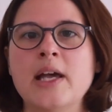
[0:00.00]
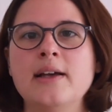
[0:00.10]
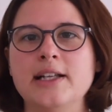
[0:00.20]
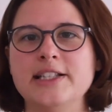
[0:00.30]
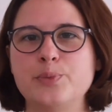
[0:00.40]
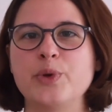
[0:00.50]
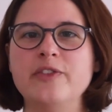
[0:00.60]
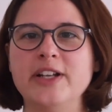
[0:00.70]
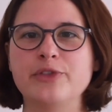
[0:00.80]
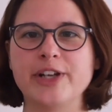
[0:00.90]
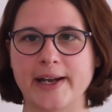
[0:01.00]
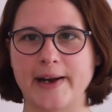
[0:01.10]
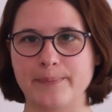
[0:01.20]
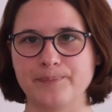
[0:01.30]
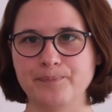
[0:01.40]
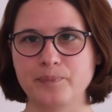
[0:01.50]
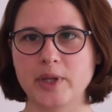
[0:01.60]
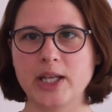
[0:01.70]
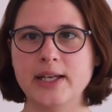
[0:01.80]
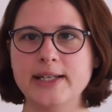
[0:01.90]
Let's briefly recap.
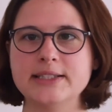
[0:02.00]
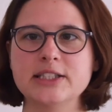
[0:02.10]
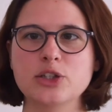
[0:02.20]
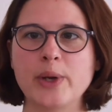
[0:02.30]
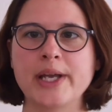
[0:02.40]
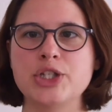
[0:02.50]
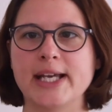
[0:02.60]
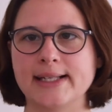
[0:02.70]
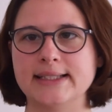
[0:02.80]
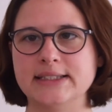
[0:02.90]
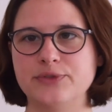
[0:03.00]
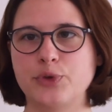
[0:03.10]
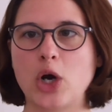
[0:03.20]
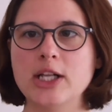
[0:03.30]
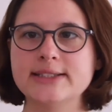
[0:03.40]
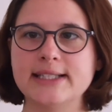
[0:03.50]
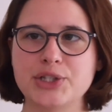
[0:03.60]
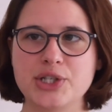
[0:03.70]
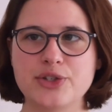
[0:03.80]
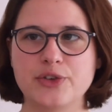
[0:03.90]
Here's a quick checklist for all
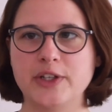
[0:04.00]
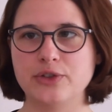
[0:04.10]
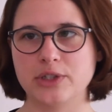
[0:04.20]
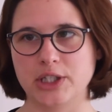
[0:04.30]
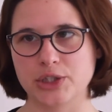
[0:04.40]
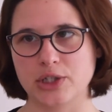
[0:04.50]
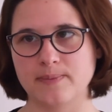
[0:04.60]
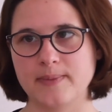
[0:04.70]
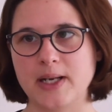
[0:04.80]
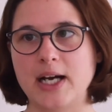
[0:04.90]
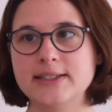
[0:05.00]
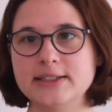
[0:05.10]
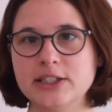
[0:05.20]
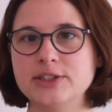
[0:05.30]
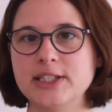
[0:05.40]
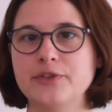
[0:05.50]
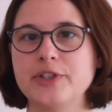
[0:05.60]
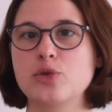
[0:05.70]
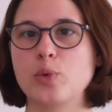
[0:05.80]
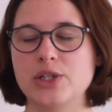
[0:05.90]
sections of the introduction. Ask yourself
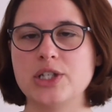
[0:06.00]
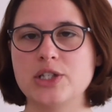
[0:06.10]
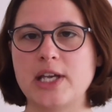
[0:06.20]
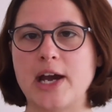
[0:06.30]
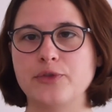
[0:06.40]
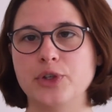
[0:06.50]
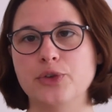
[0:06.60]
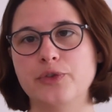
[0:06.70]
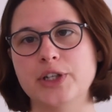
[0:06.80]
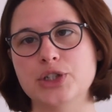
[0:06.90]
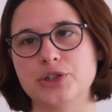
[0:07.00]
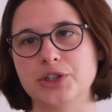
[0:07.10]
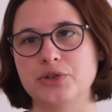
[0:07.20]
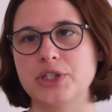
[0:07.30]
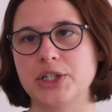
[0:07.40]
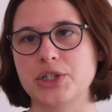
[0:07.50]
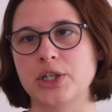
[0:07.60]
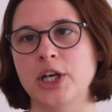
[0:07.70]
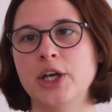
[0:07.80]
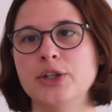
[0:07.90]
these questions after you finished your
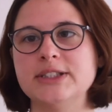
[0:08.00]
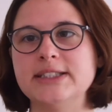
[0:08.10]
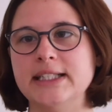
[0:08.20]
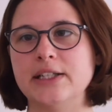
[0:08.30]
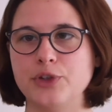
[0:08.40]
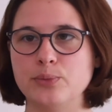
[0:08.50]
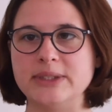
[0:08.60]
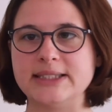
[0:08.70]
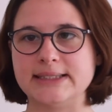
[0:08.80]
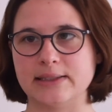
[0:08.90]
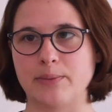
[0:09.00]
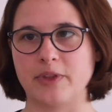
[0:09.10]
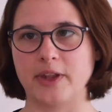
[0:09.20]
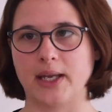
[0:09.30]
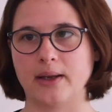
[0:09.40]
introduction to see if you missed something.